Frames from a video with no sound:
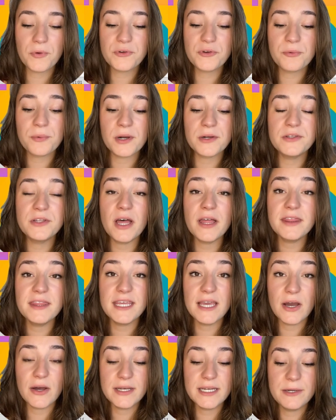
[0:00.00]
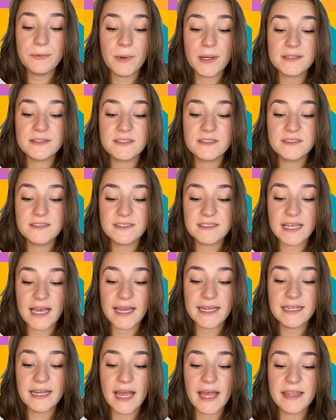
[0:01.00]
you were not the only one to
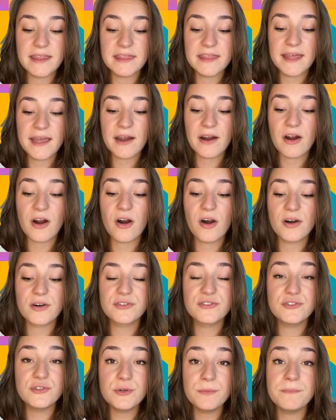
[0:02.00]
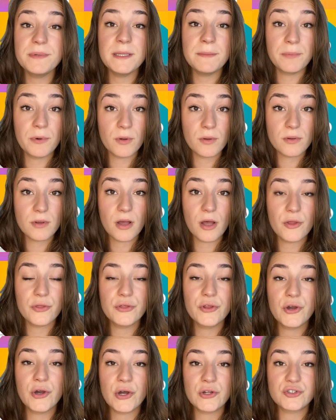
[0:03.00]
sign and there are two people on
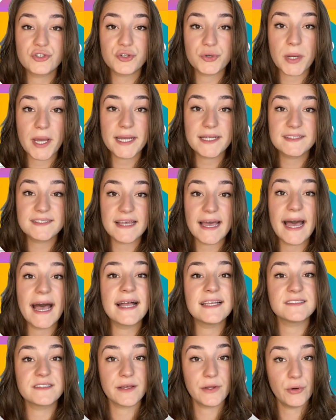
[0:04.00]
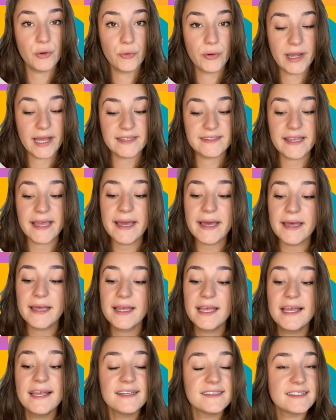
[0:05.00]
the contract as locataire,
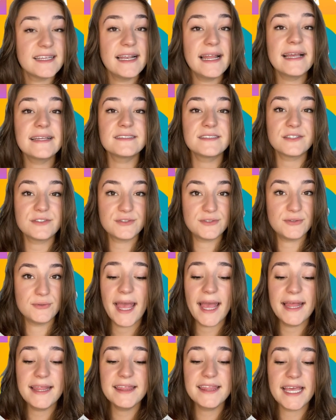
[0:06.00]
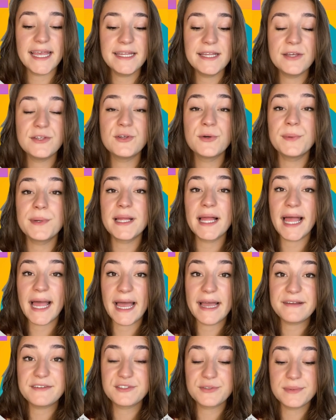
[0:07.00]
select 2. And then you will
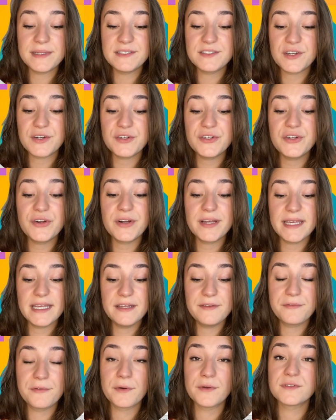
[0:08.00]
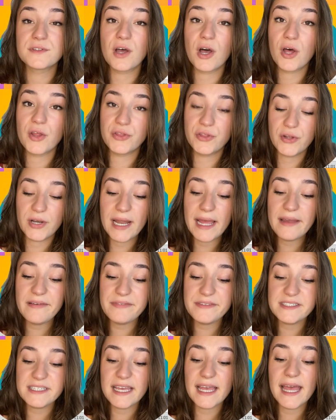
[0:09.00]
have to enter your infos on the
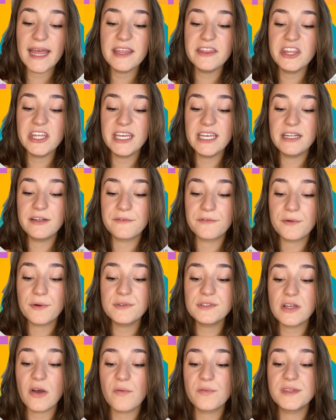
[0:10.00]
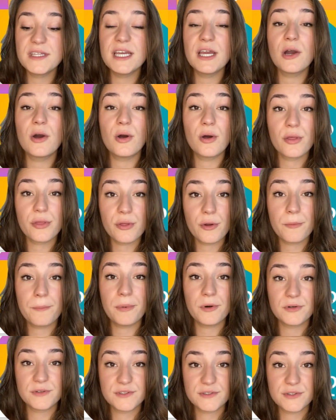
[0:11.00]
left and the infos of the other
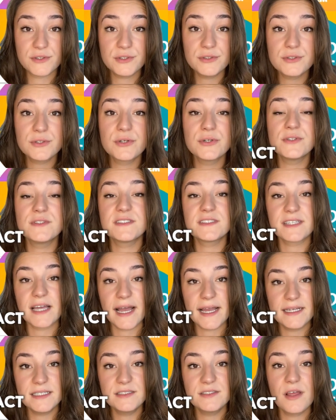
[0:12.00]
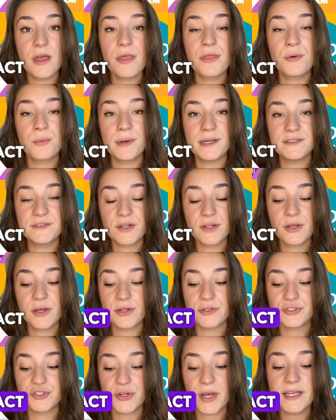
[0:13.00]
person who signed the rental
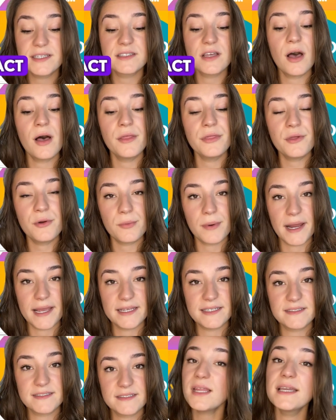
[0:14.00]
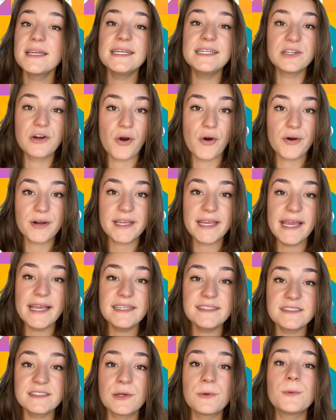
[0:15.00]
contract on the right. In our
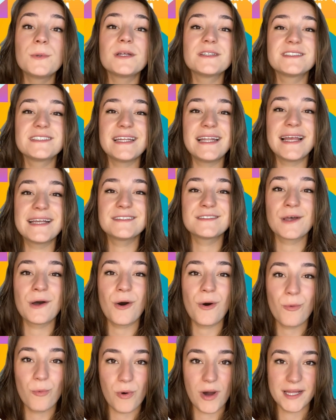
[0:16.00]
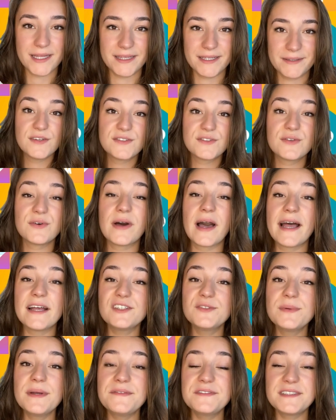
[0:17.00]
case, we'll select 1. So
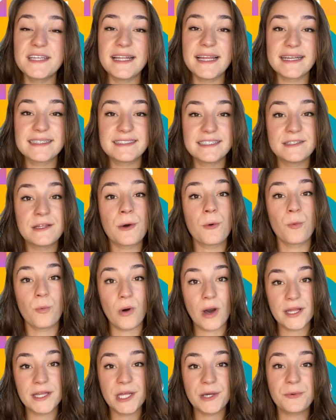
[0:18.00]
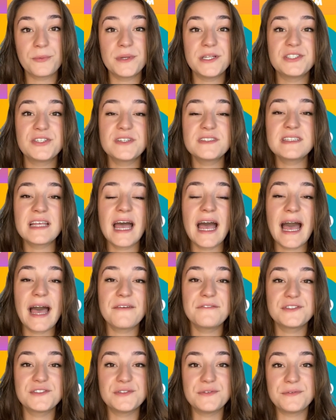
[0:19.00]
as we've selected 1, we just
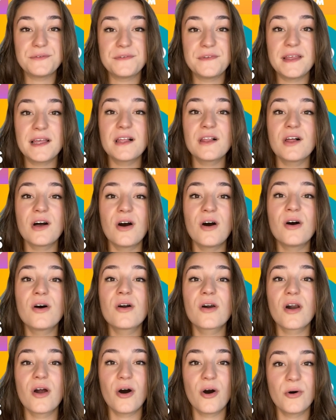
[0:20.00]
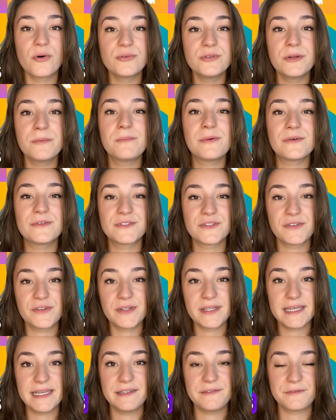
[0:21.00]
have to fill our own
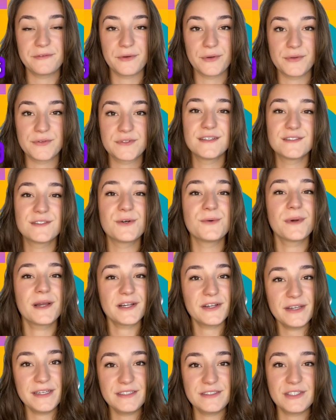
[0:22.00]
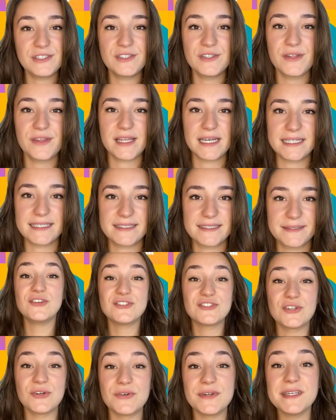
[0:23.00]
personal infos. So we're going to do that.
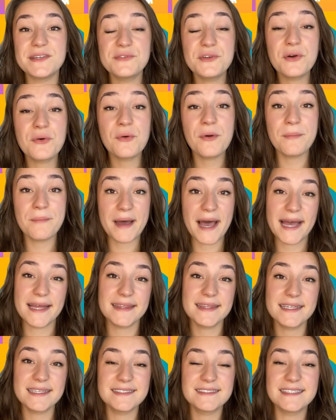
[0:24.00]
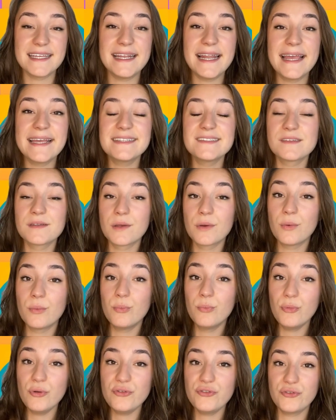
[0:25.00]
So if you're a man, select
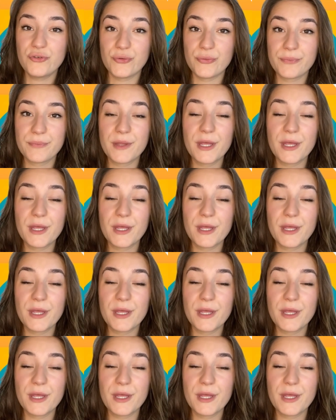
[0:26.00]
Monsieur.